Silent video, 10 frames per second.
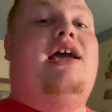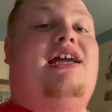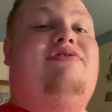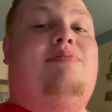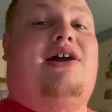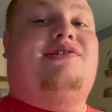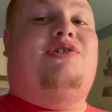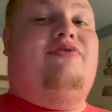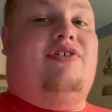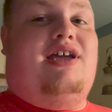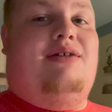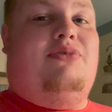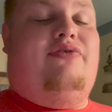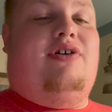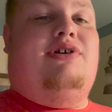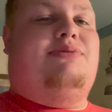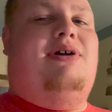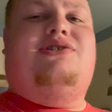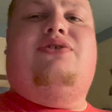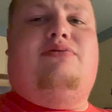Even my server came over, which my
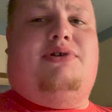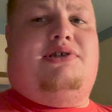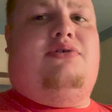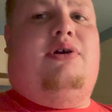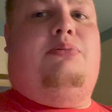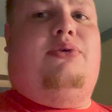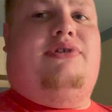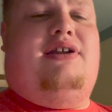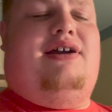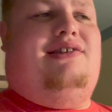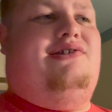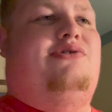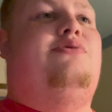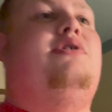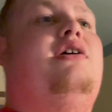server was incredible tonight too.